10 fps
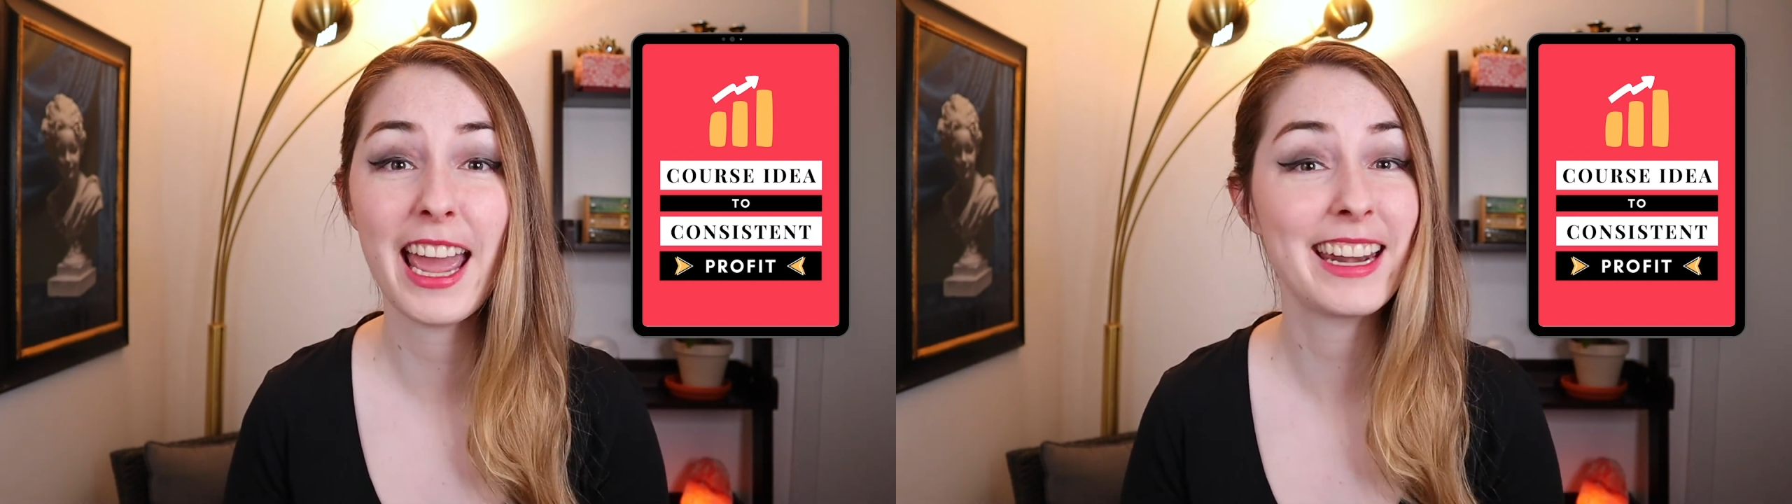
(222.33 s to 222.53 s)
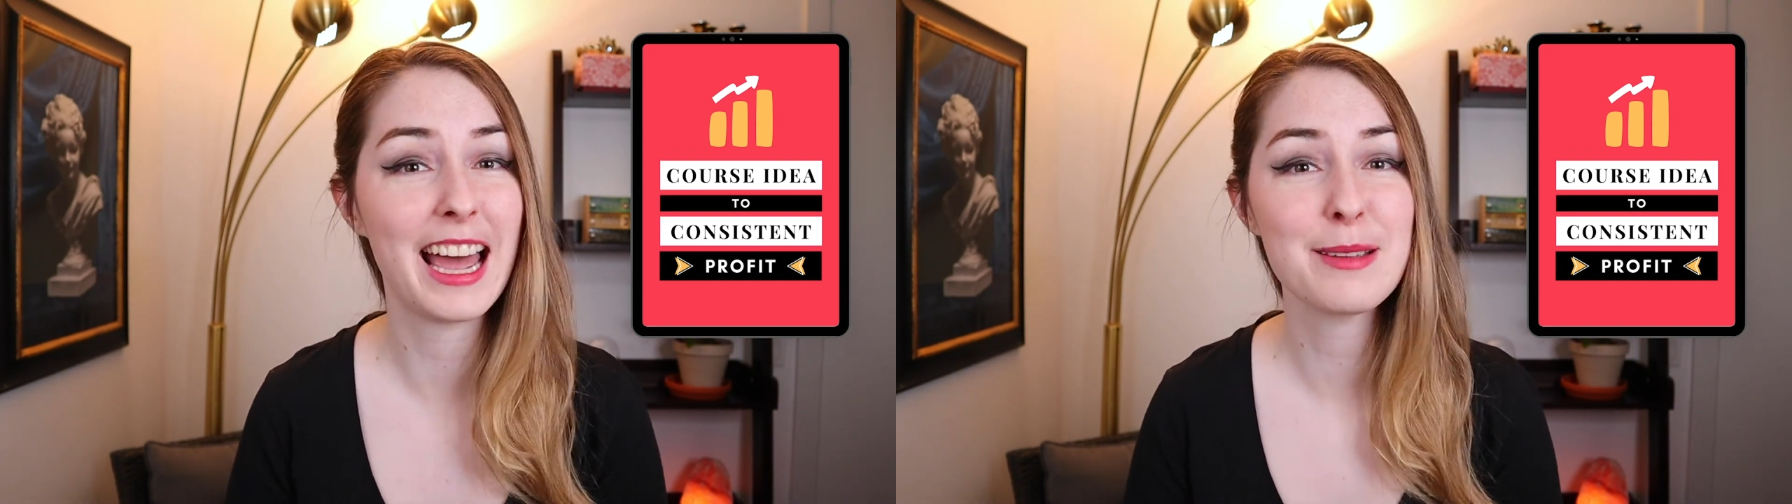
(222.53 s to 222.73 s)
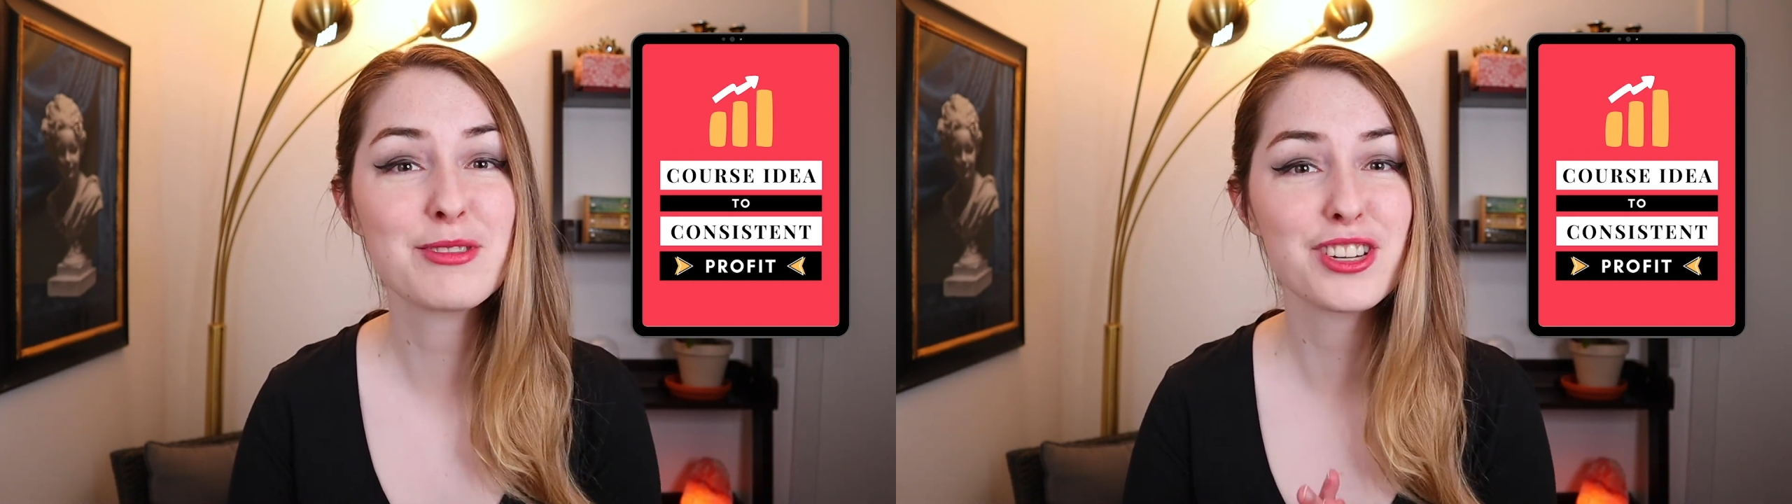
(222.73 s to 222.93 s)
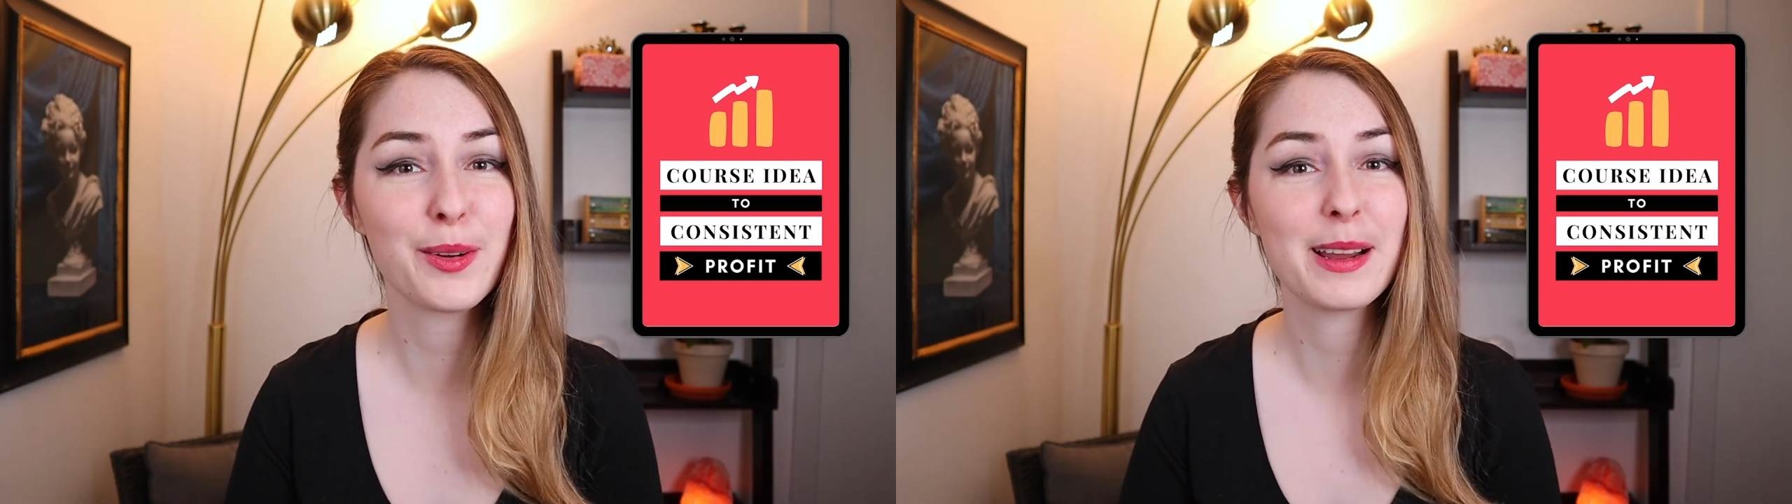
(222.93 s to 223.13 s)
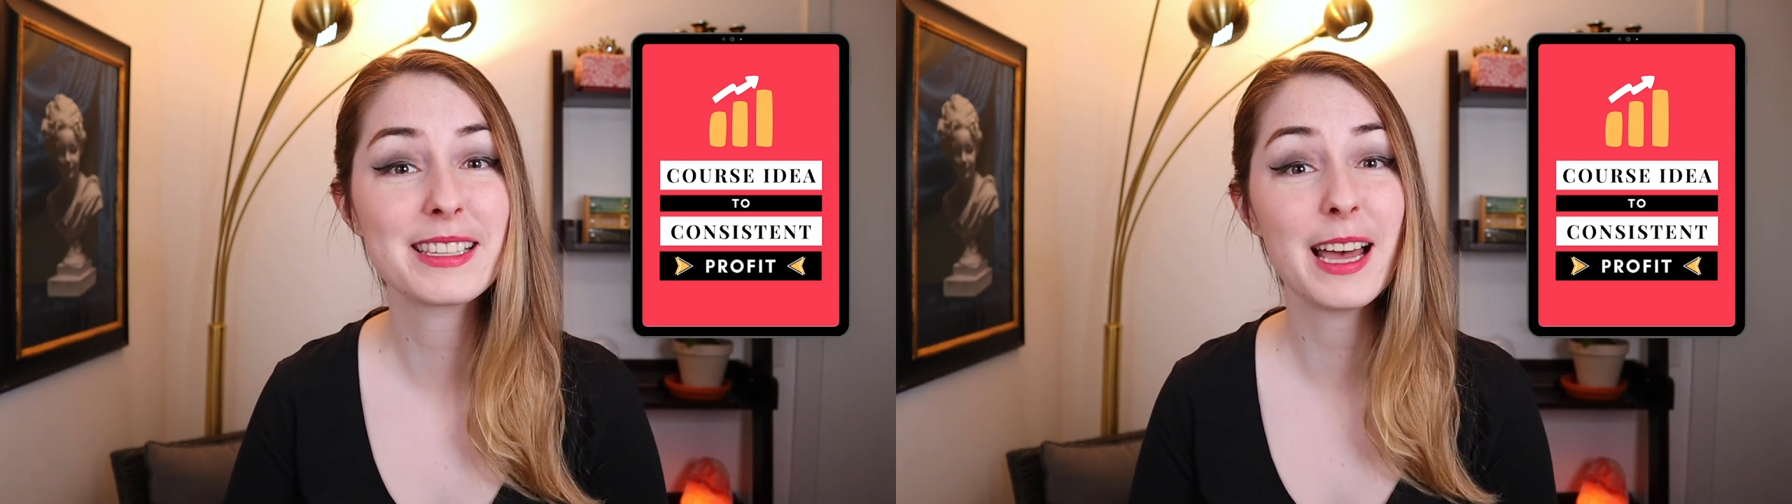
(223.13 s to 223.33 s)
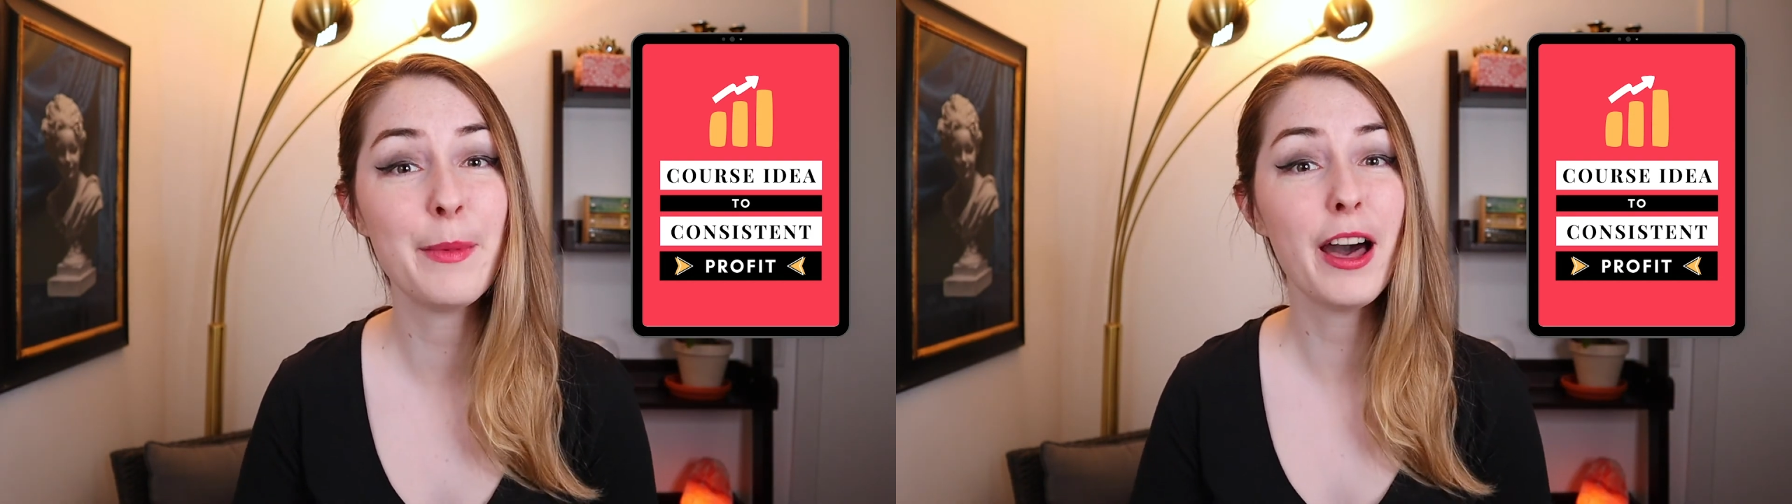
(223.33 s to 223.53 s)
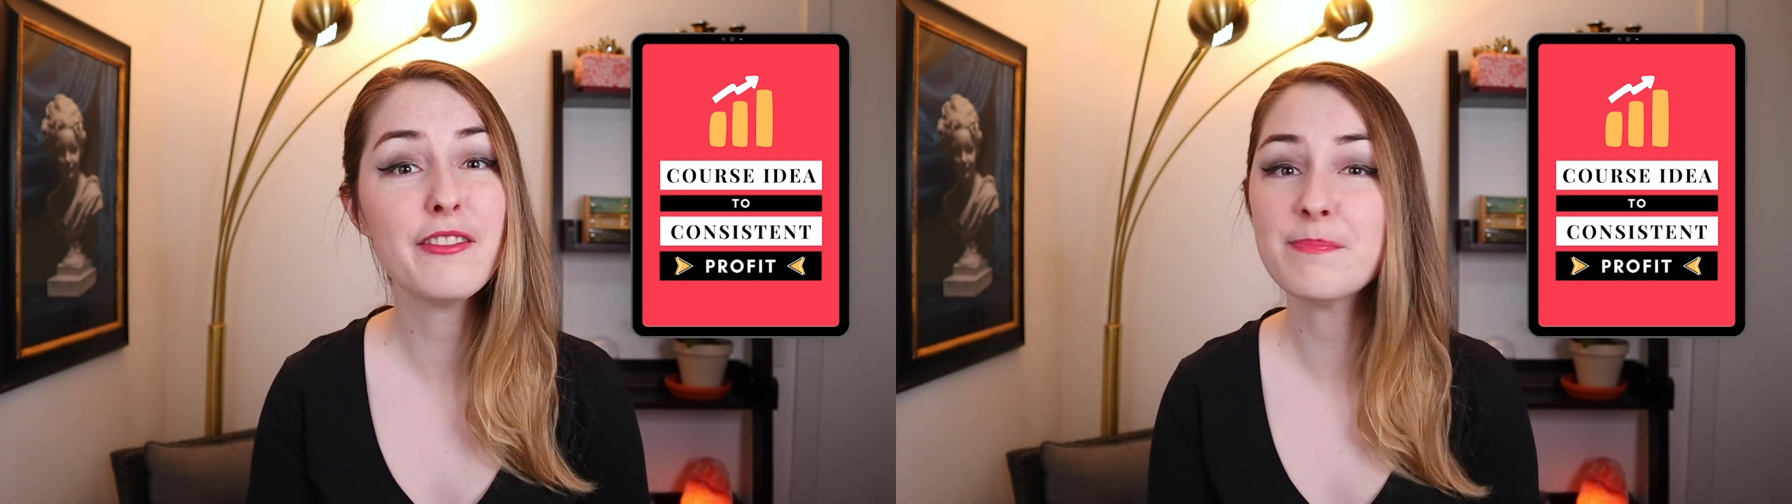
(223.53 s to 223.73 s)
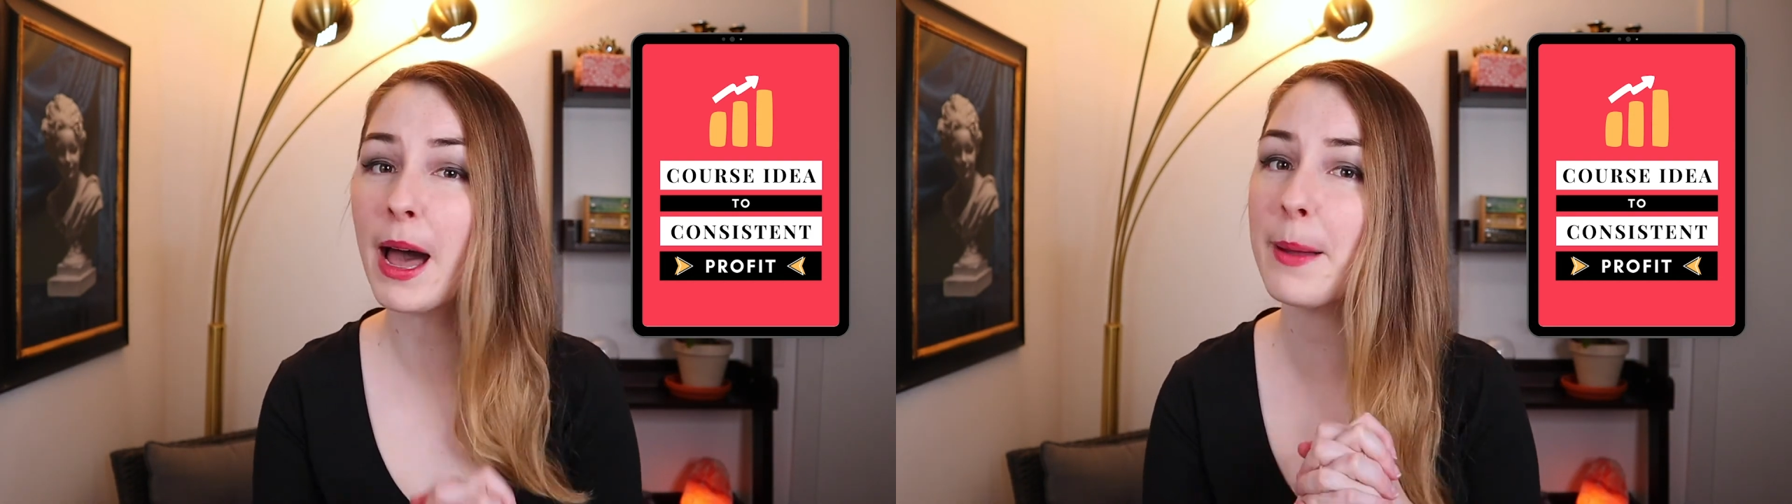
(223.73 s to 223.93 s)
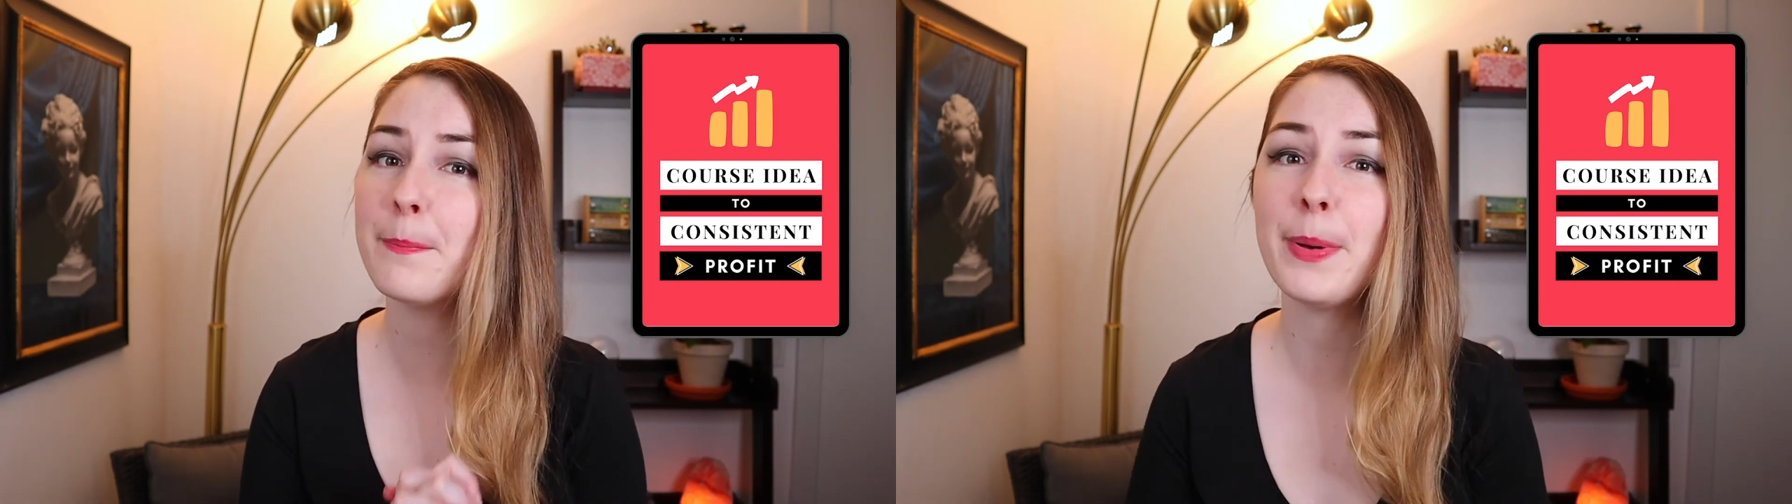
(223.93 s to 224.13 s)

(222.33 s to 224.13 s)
and I'm sharing some of my